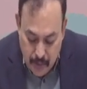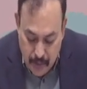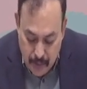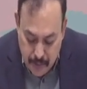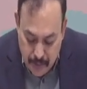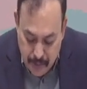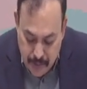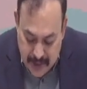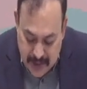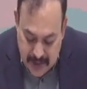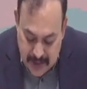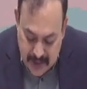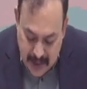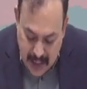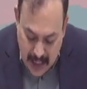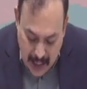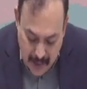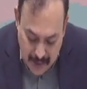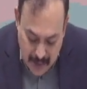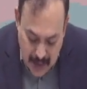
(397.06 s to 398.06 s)
which is
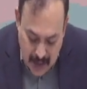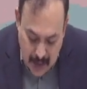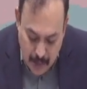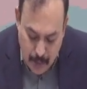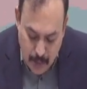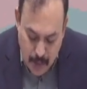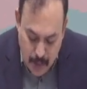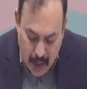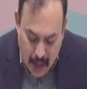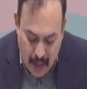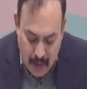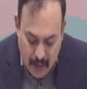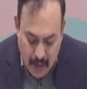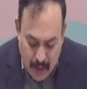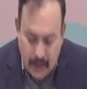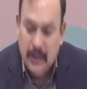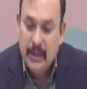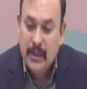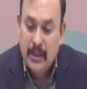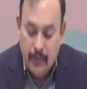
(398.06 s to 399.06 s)
available or
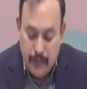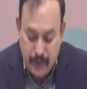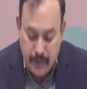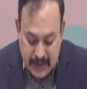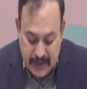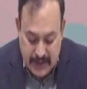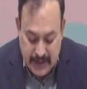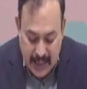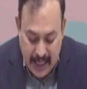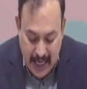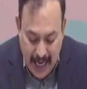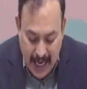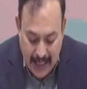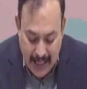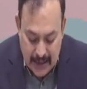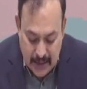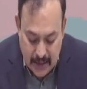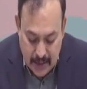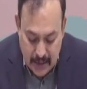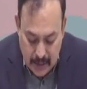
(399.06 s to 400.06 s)
which
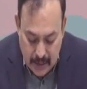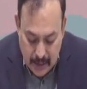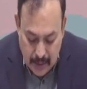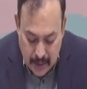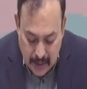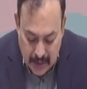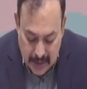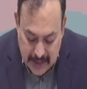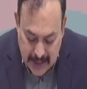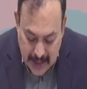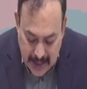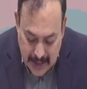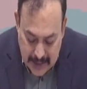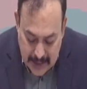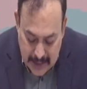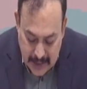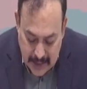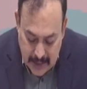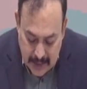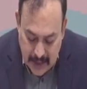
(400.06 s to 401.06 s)
has
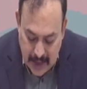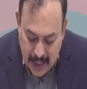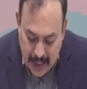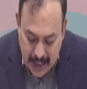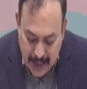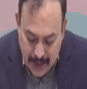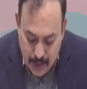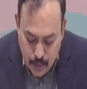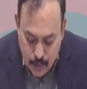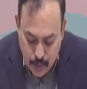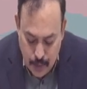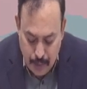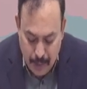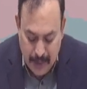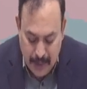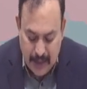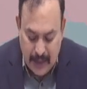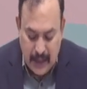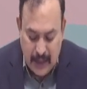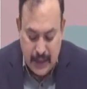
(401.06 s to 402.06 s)
gathered, and would be
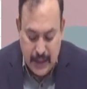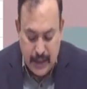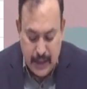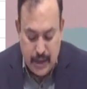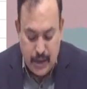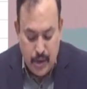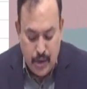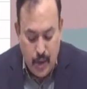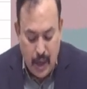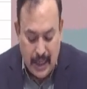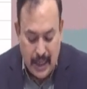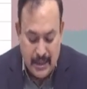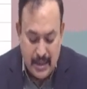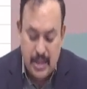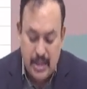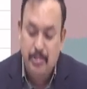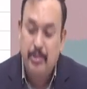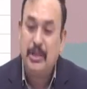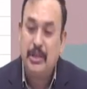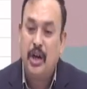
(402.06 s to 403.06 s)
issue
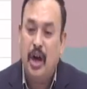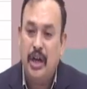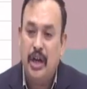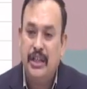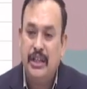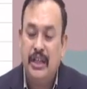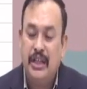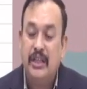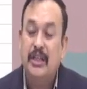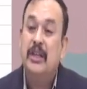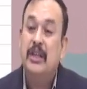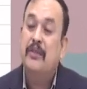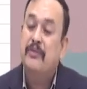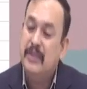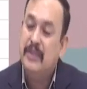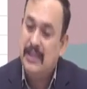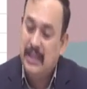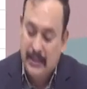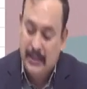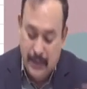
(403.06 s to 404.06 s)
assessment order. With
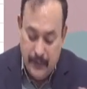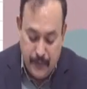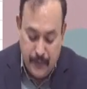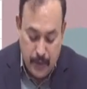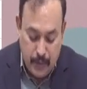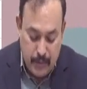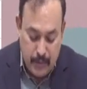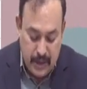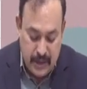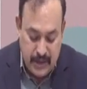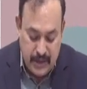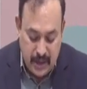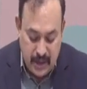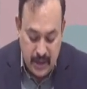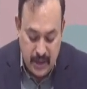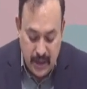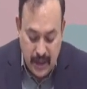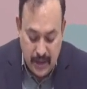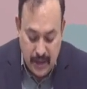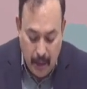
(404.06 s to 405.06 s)
that information,
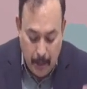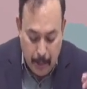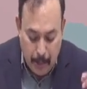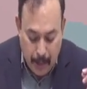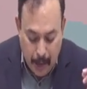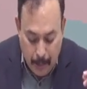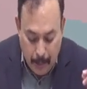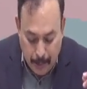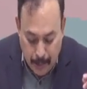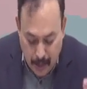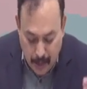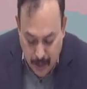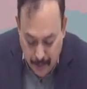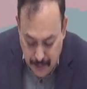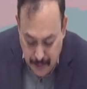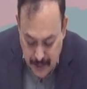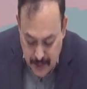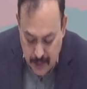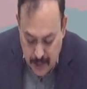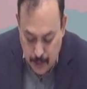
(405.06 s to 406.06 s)
the proper
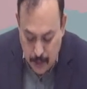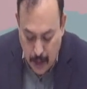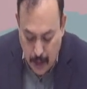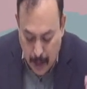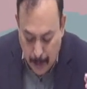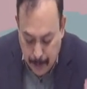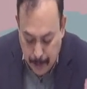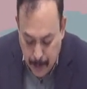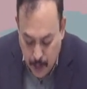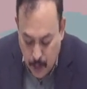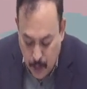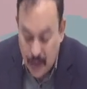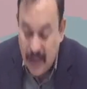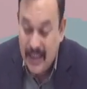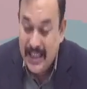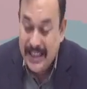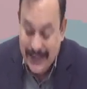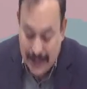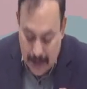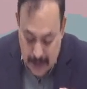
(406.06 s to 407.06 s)
officer would
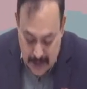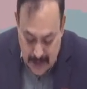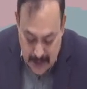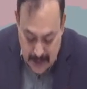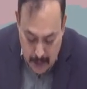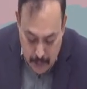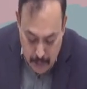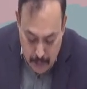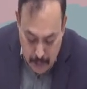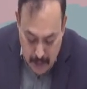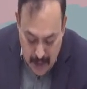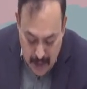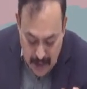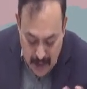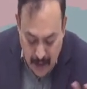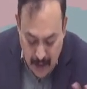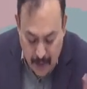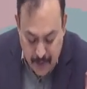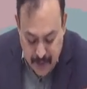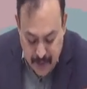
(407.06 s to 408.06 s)
upload the summary
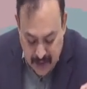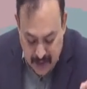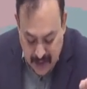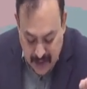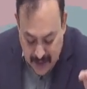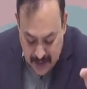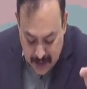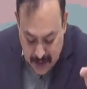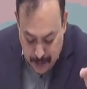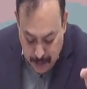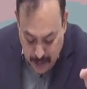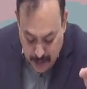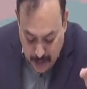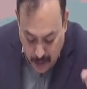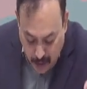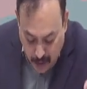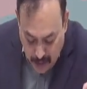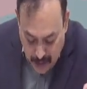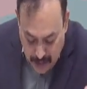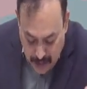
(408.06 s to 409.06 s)
of such assessment
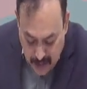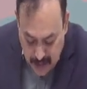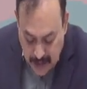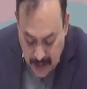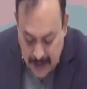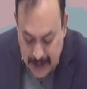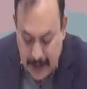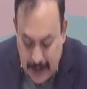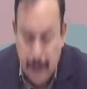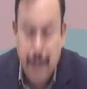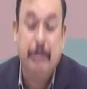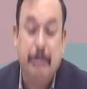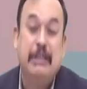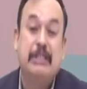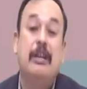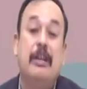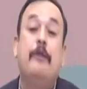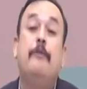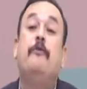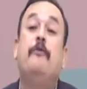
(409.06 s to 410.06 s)
order in
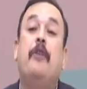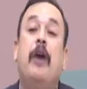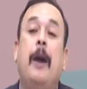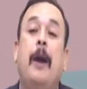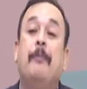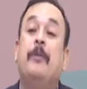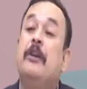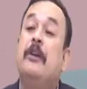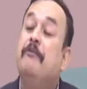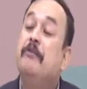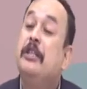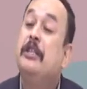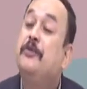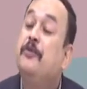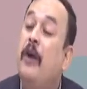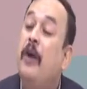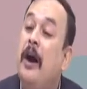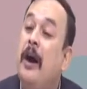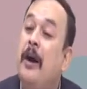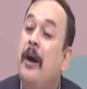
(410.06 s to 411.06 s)
prescribed form. Which
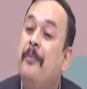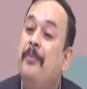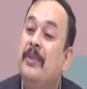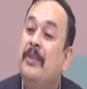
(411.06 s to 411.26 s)
form?